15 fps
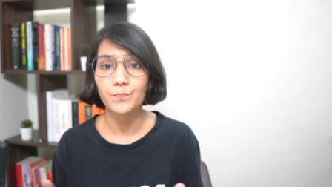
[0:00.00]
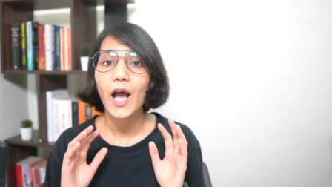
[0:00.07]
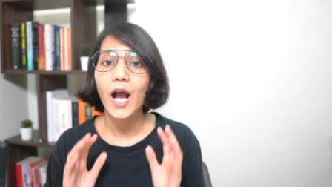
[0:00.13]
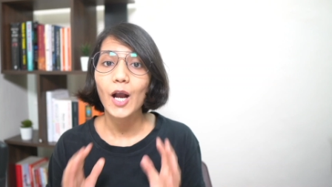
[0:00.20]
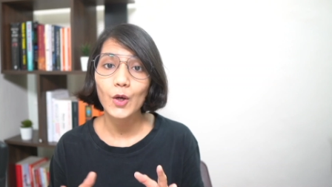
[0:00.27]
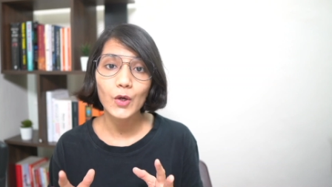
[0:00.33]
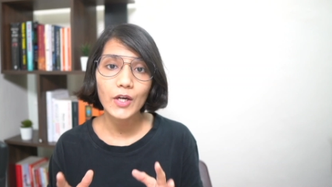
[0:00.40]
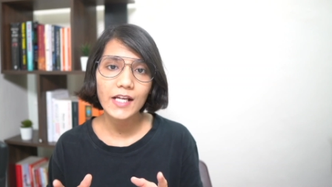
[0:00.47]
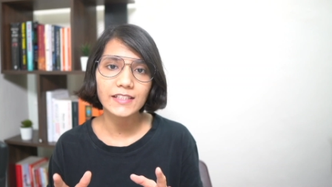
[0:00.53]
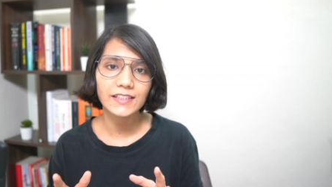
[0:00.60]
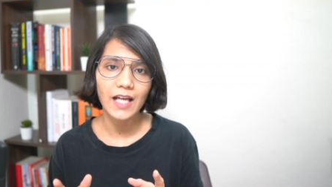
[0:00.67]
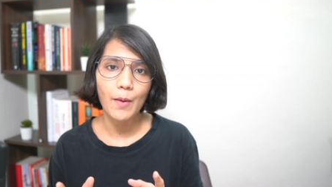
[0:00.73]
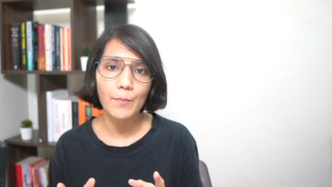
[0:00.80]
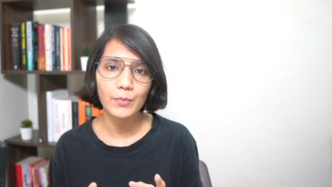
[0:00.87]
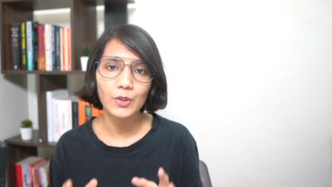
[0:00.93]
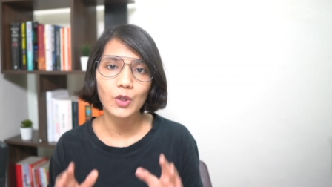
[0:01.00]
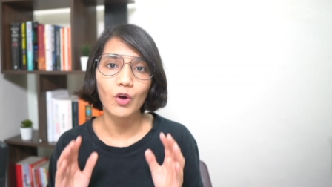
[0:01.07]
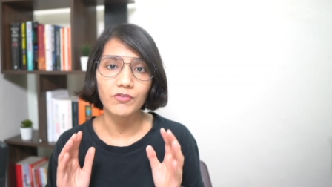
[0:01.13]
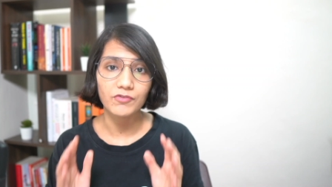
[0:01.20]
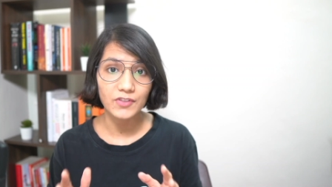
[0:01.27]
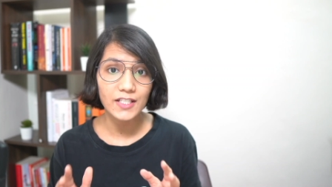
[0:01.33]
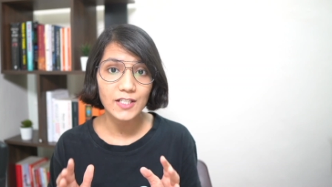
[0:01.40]
A good example
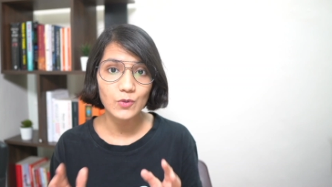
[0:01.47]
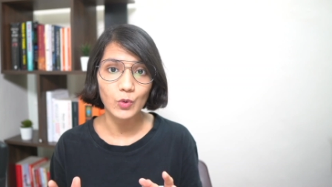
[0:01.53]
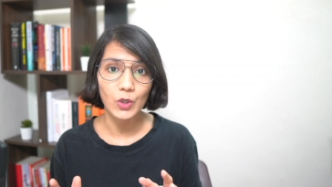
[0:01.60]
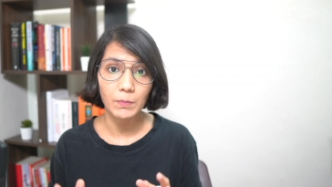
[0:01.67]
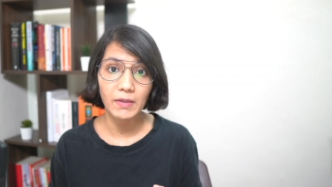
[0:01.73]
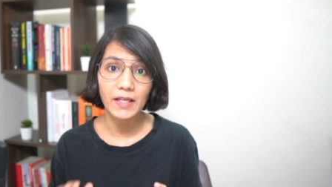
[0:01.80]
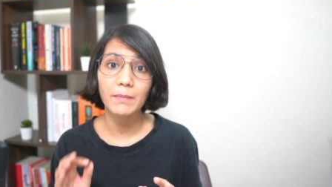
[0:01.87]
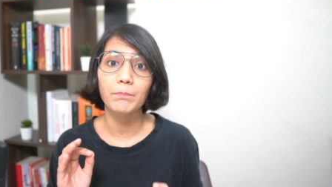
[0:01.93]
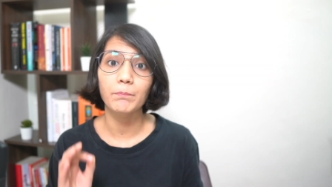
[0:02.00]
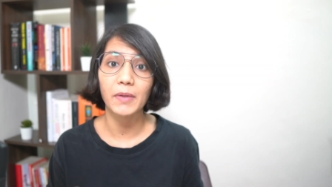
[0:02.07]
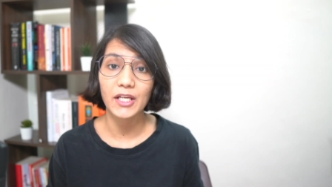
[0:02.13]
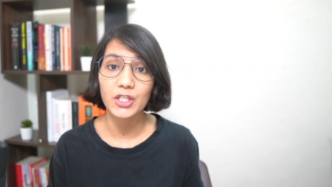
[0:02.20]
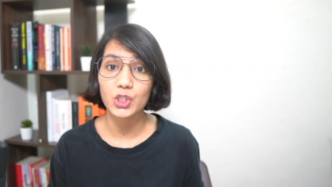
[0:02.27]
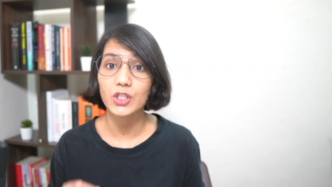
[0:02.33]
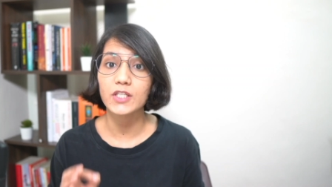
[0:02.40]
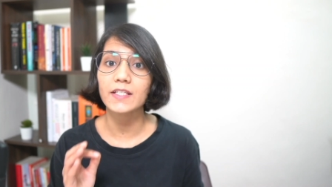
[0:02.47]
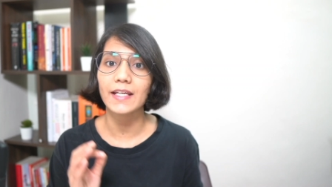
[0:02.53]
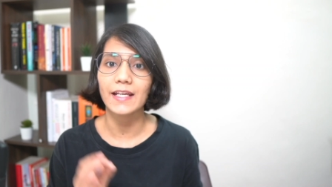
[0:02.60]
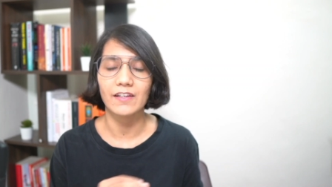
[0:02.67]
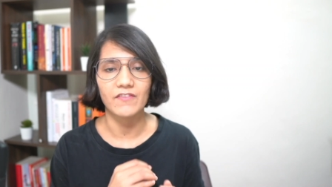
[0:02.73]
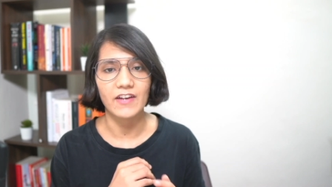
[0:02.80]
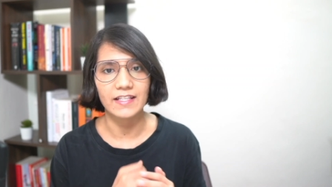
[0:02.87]
of this would be patient
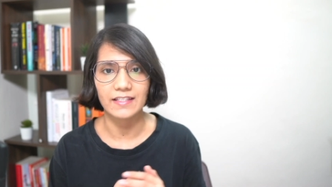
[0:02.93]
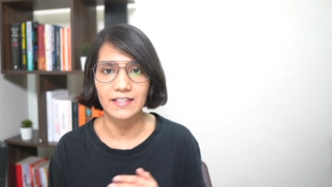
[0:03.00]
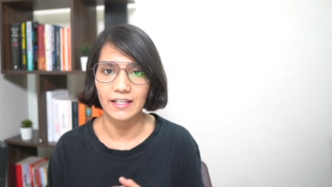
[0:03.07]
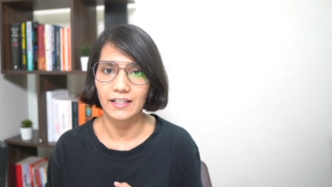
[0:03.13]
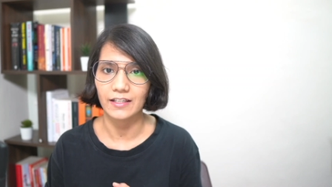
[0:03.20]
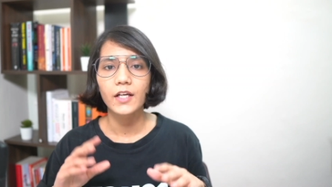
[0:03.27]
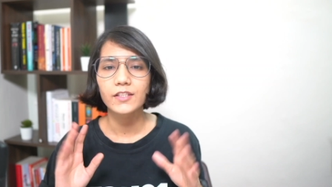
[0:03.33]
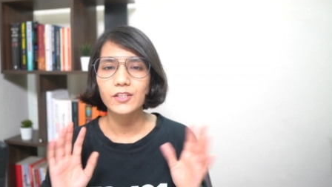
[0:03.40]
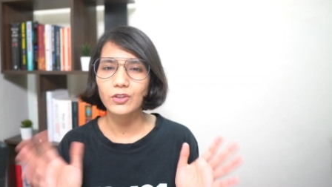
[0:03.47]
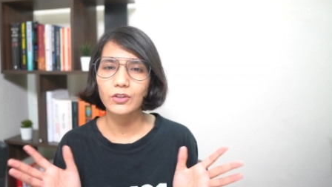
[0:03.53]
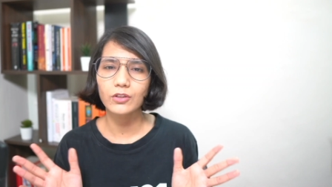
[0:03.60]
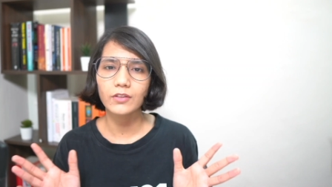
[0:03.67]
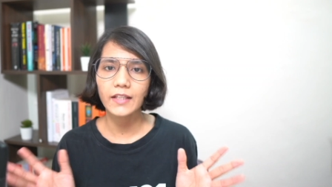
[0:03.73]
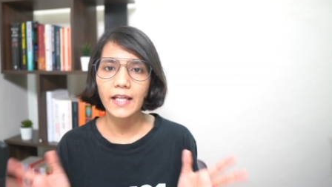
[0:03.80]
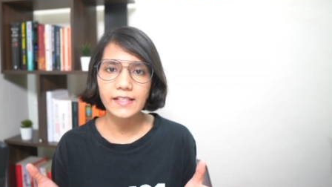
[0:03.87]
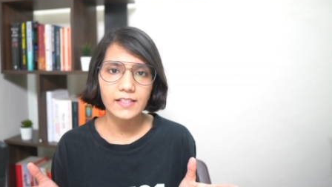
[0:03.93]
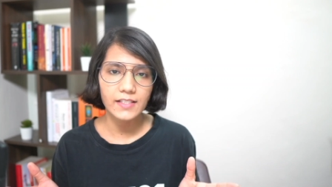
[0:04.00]
investing. So let's take